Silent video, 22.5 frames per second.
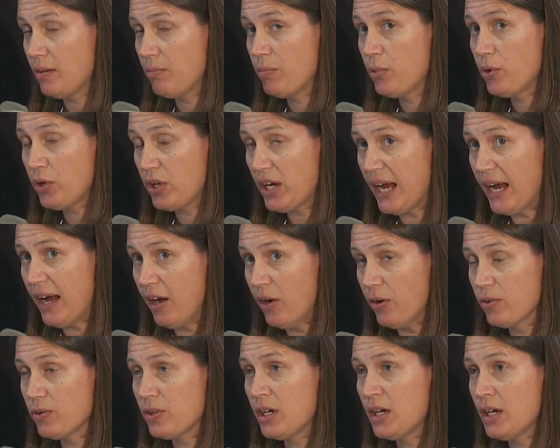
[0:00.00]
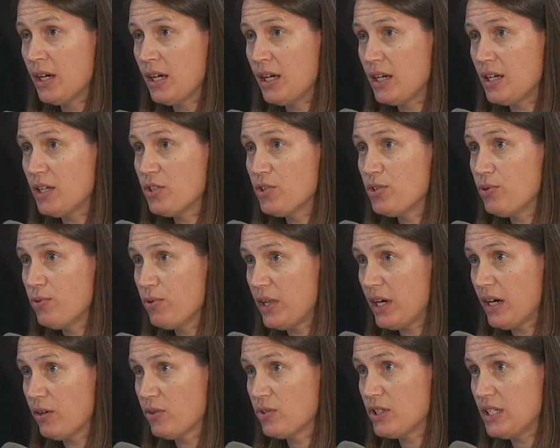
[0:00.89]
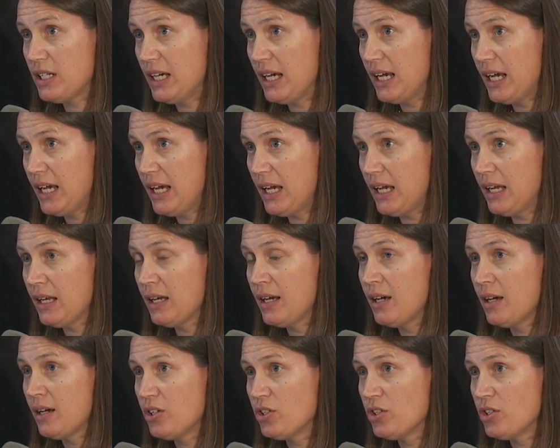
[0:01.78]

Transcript: put out in 2008